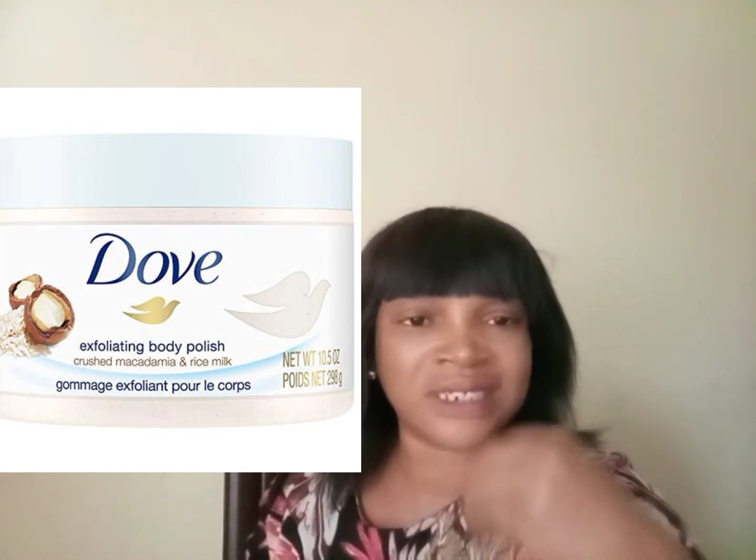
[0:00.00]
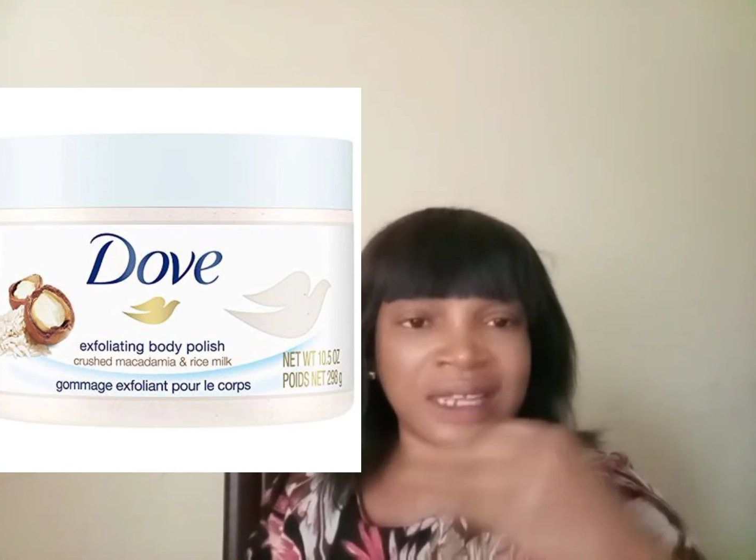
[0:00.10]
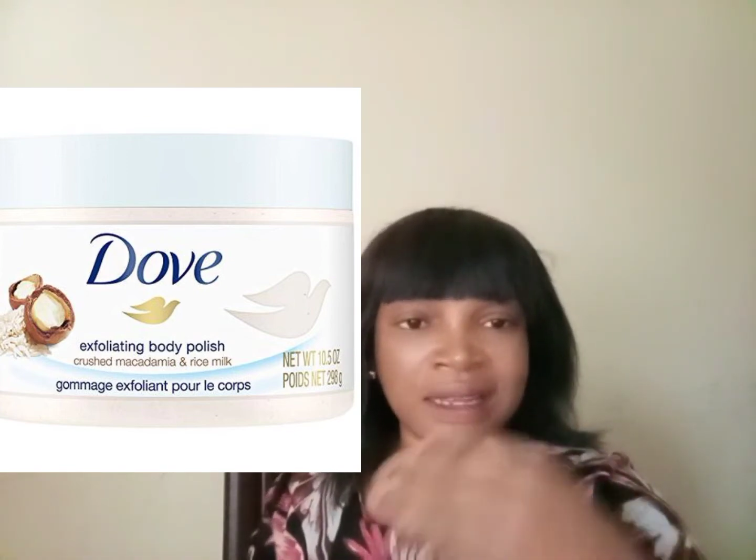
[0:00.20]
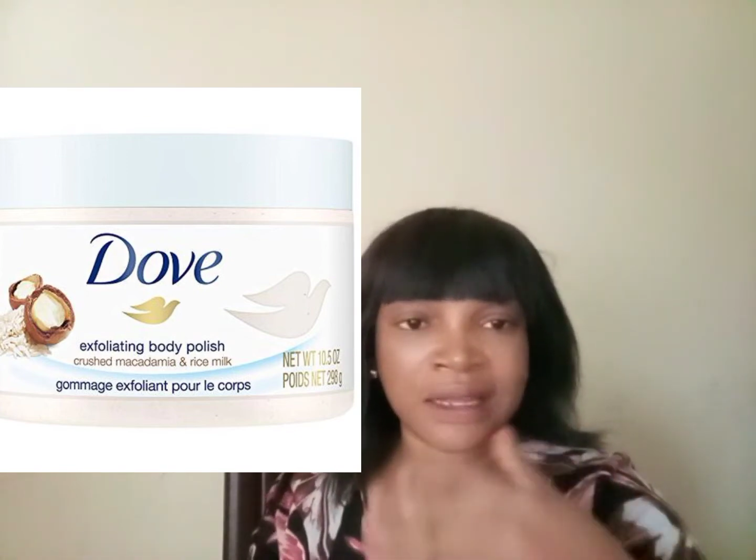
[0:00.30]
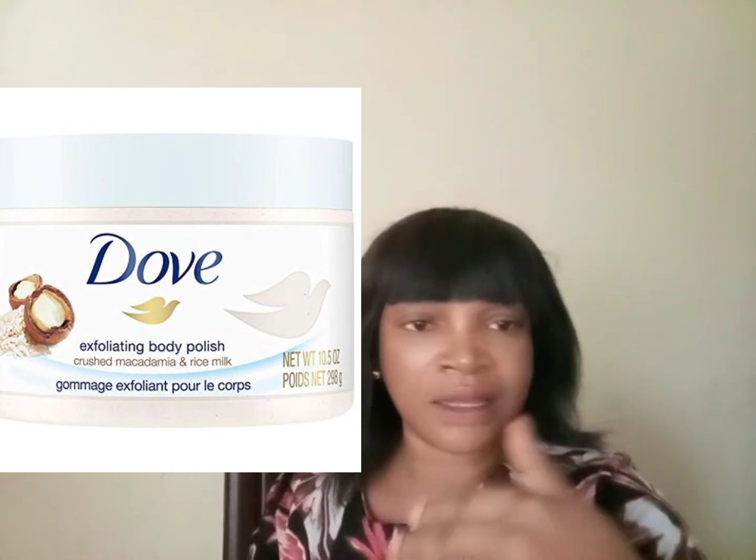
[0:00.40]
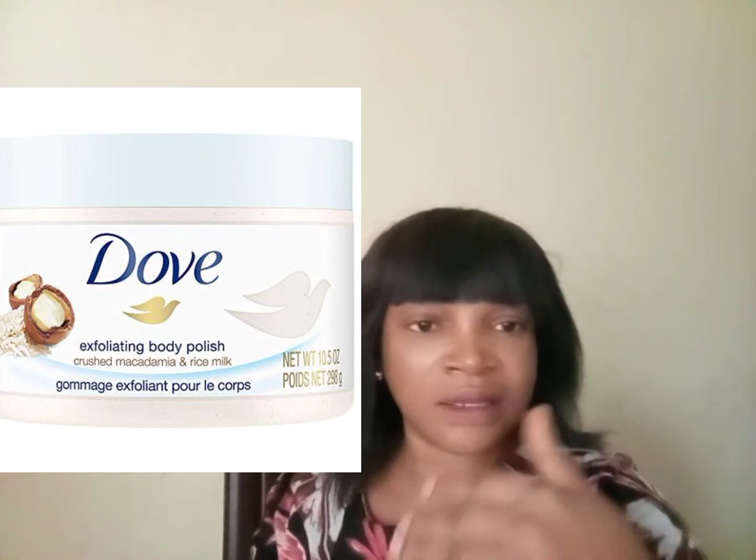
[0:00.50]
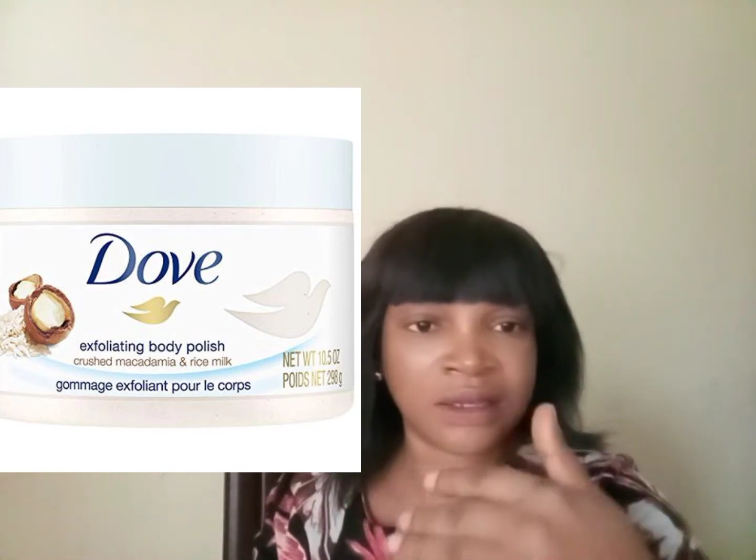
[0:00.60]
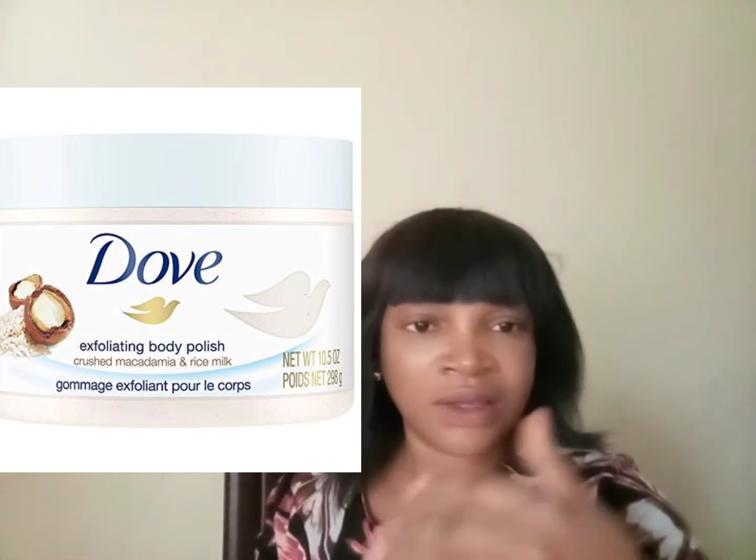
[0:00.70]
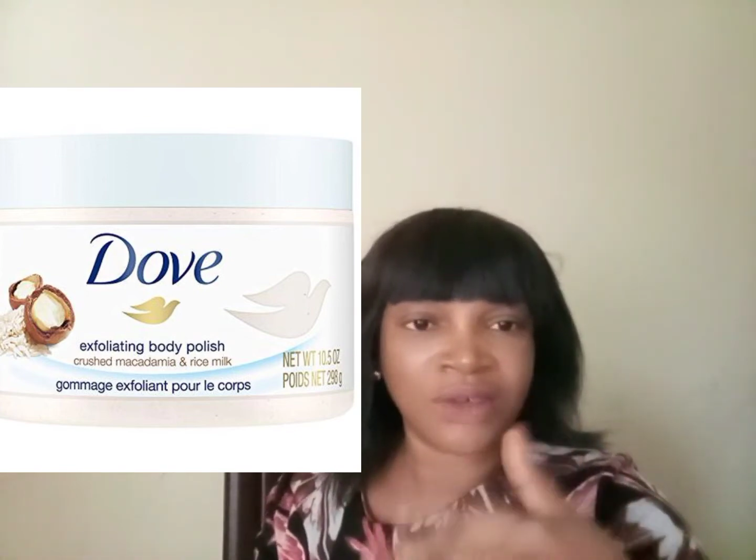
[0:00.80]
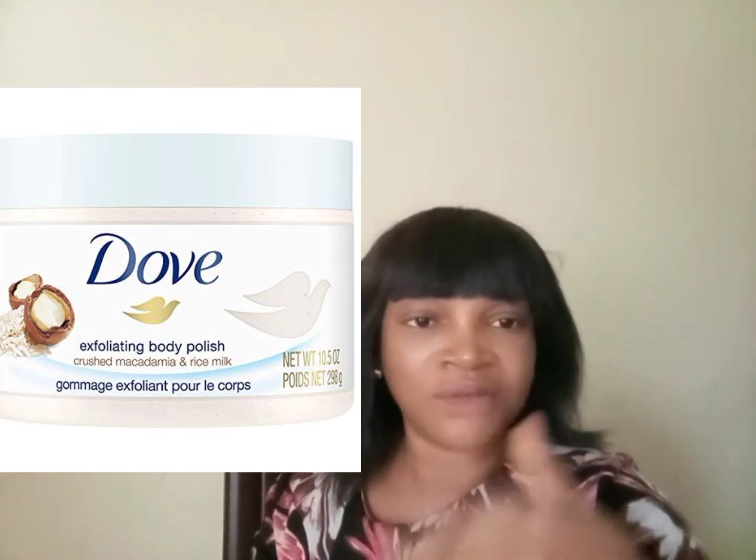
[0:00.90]
gently
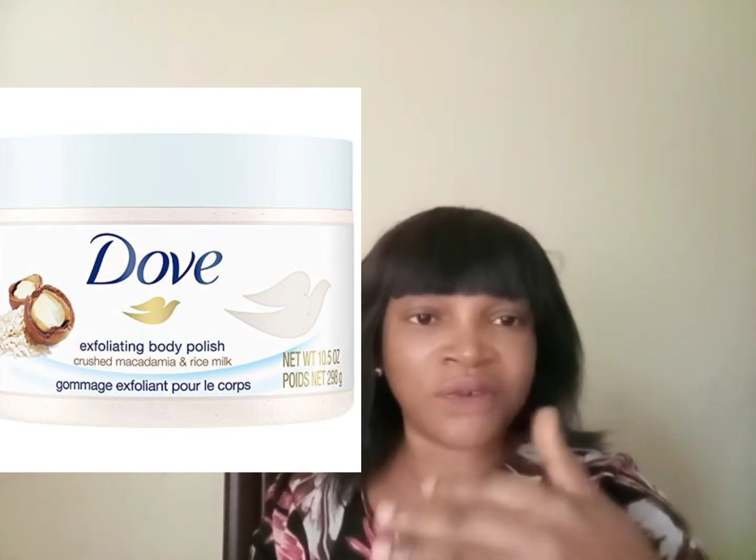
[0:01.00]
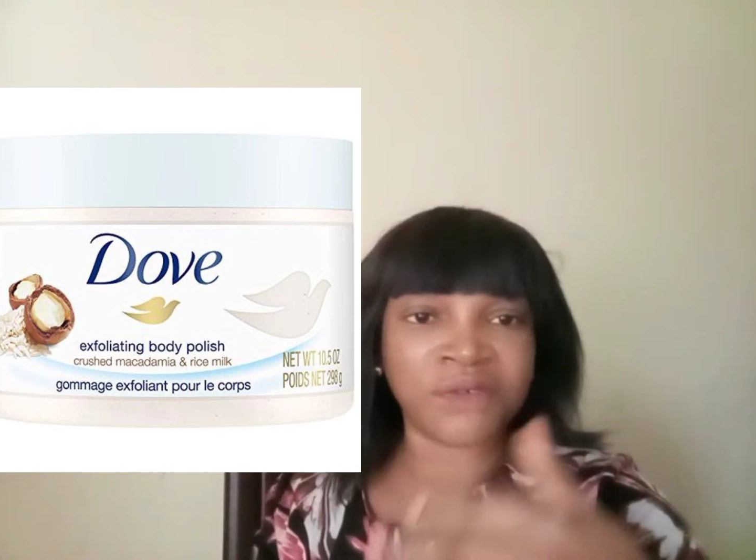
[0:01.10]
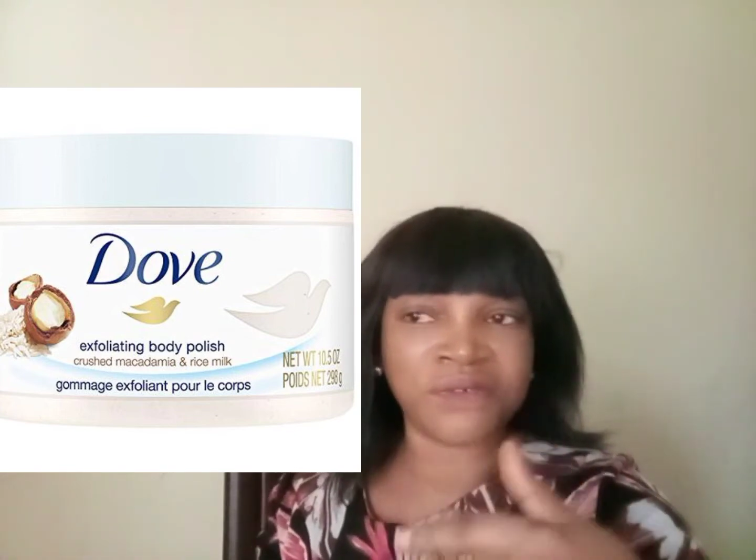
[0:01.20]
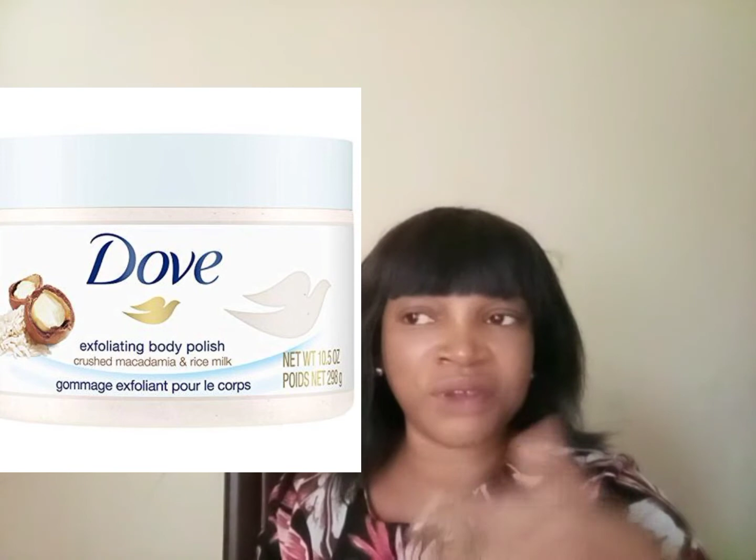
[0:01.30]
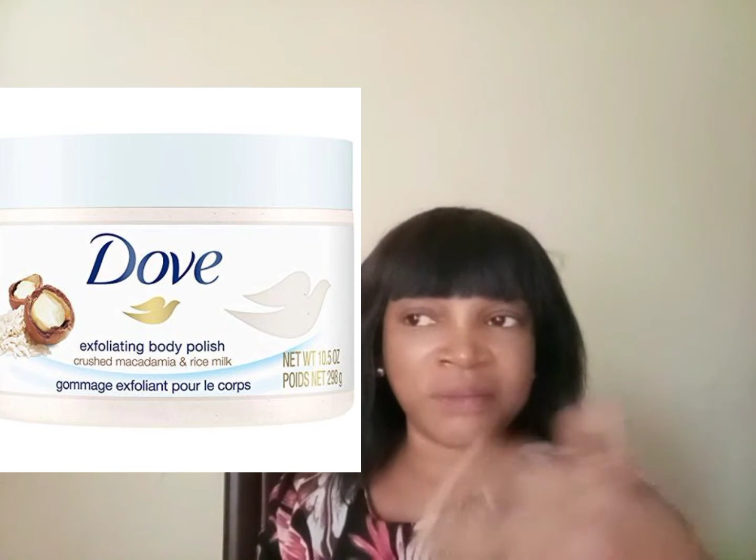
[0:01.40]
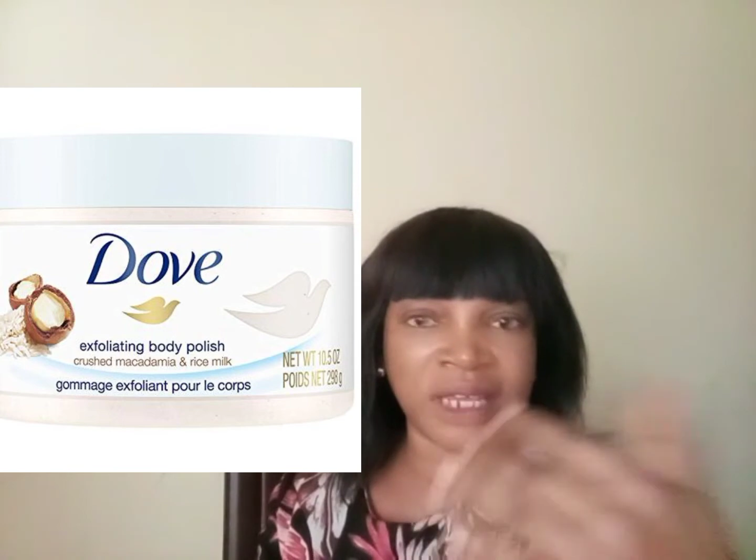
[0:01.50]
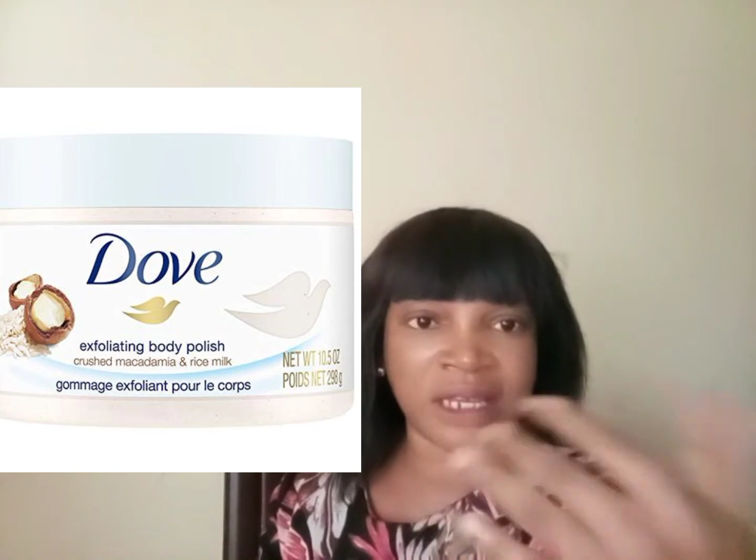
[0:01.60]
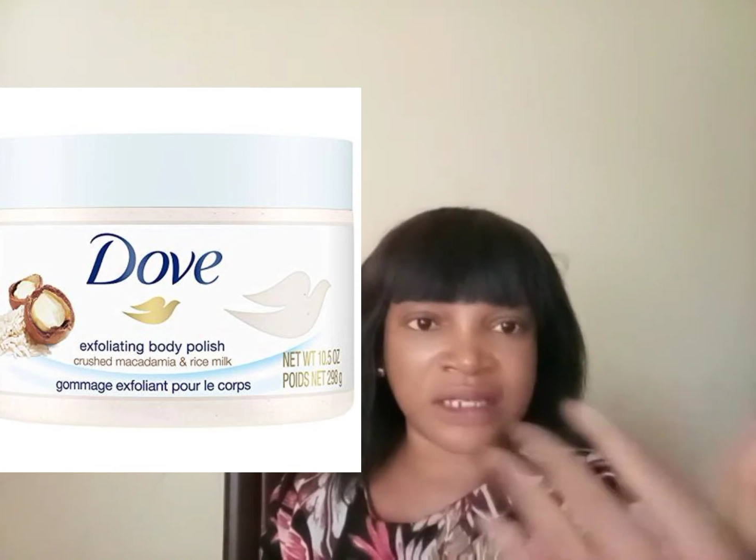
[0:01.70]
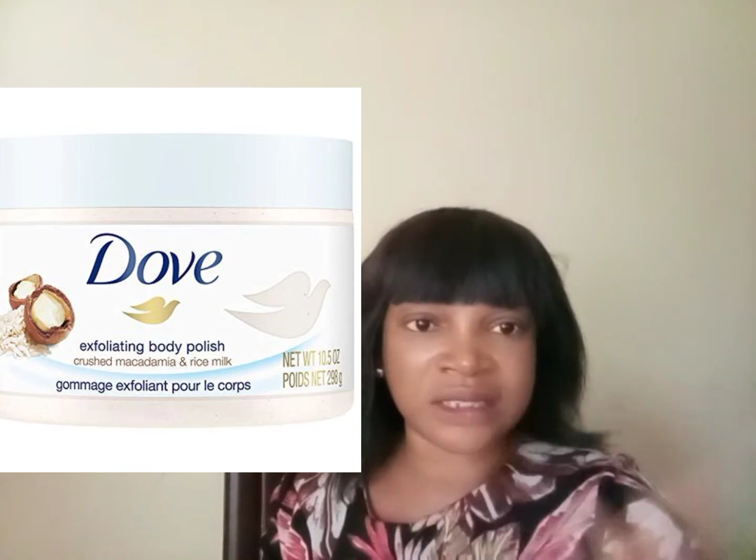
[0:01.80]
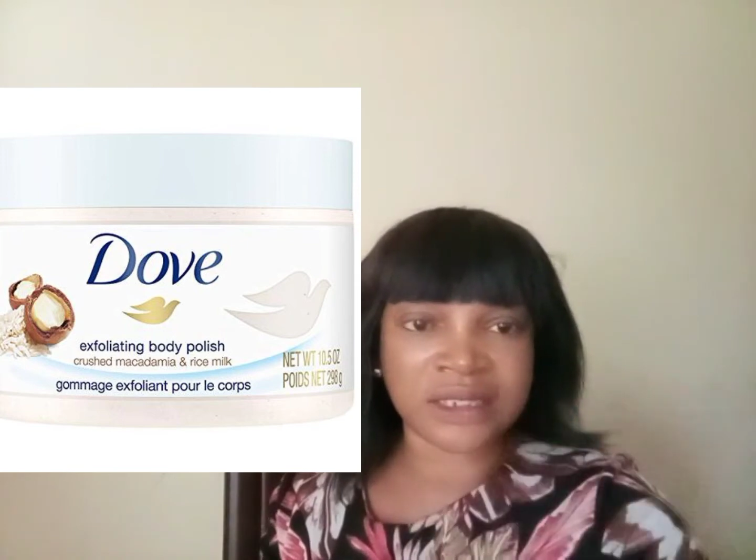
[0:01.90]
for a few
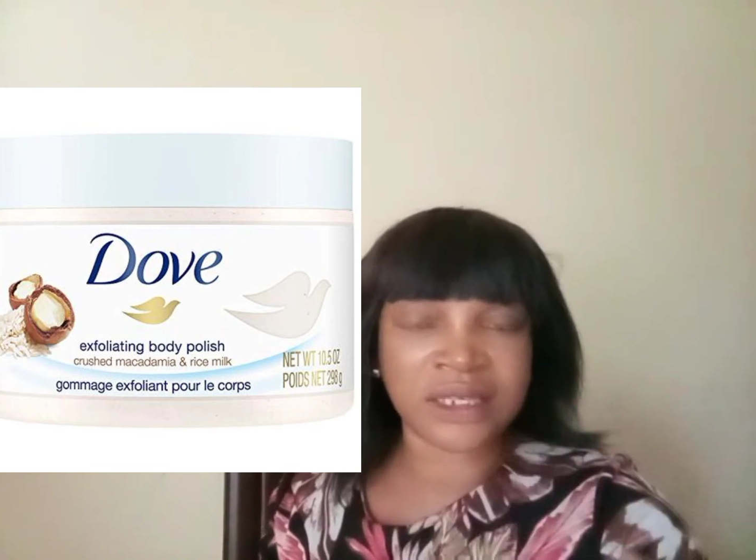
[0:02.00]
minutes.